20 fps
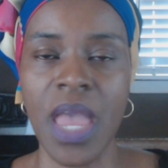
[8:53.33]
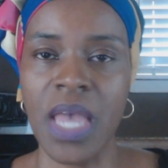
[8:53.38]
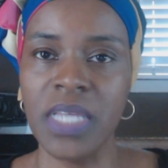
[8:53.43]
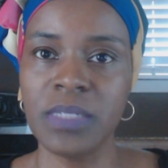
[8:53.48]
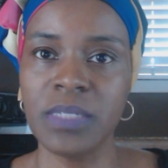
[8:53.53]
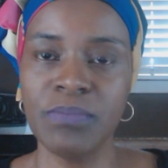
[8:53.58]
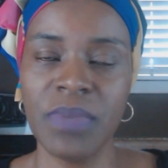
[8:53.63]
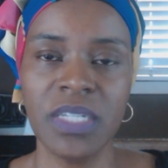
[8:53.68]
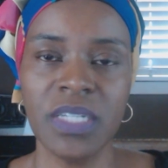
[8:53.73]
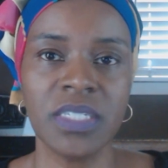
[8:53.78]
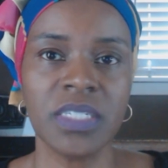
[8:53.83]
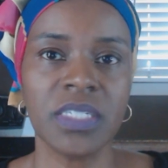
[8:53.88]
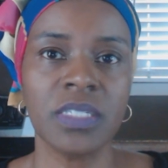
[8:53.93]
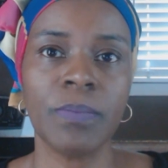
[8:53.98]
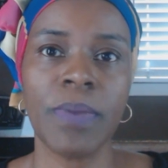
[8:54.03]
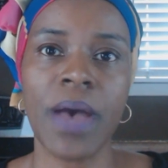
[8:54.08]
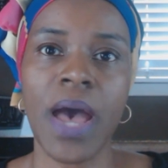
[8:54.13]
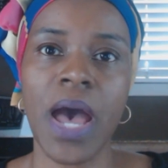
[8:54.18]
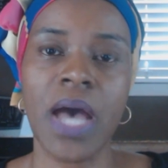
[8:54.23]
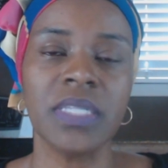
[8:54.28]
as much
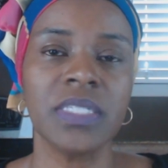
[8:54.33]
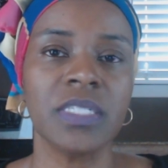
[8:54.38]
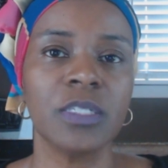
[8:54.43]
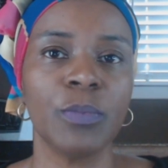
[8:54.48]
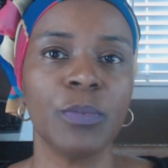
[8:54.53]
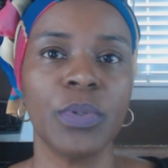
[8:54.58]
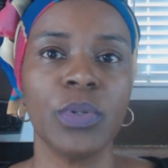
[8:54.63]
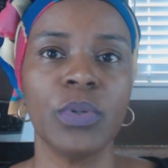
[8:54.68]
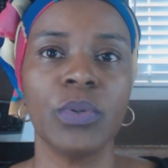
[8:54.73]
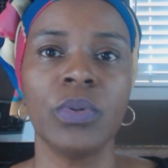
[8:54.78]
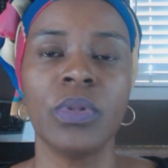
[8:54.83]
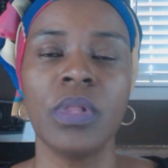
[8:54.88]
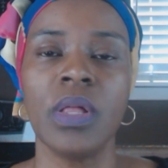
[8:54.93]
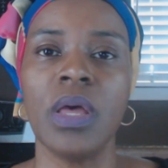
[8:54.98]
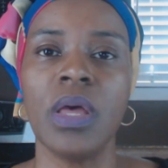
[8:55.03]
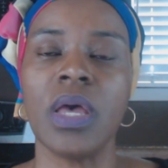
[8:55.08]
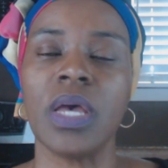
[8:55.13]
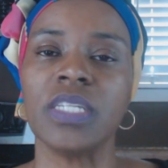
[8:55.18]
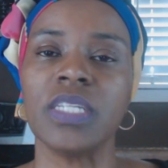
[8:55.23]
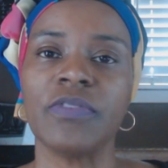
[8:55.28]
as possible.
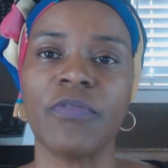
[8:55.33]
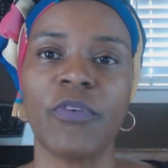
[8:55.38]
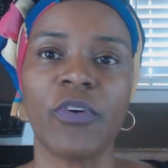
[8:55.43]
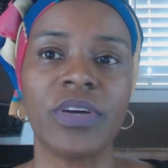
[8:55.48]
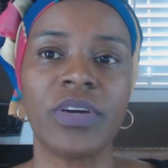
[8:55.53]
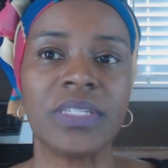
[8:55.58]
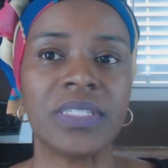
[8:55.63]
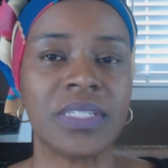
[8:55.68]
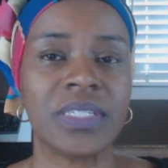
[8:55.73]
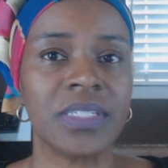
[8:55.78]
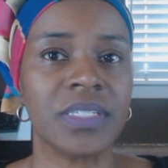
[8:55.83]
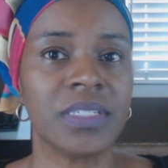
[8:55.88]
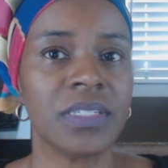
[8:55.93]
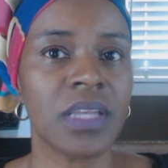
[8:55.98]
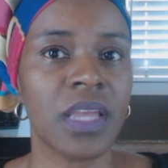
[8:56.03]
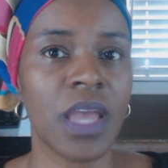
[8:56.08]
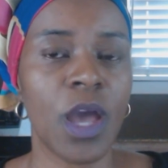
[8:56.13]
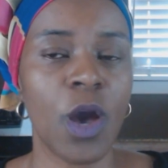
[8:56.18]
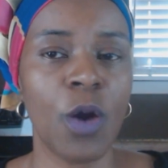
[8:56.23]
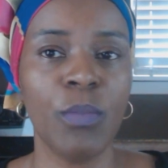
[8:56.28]
As far as the
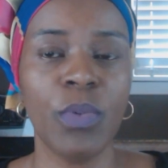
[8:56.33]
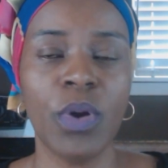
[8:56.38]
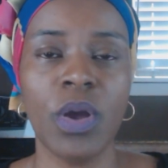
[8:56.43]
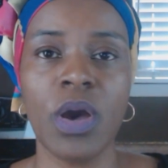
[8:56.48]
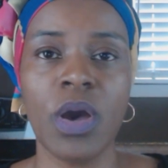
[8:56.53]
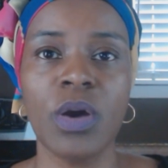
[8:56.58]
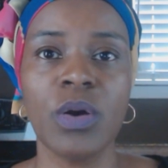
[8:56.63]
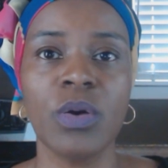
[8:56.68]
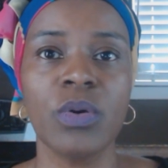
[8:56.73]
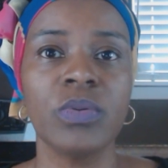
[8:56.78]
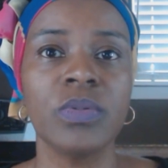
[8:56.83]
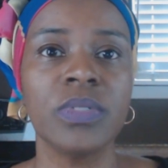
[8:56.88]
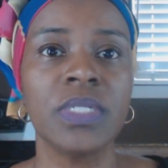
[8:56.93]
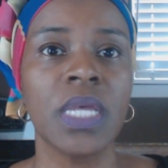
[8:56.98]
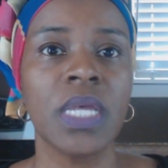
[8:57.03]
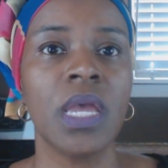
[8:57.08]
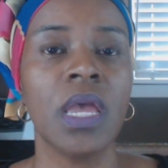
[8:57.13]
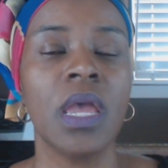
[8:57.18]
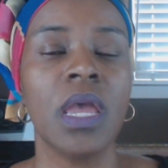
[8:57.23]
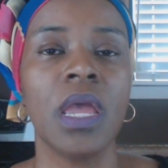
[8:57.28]
scalp
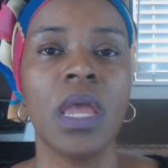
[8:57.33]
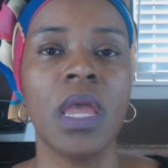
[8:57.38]
goes,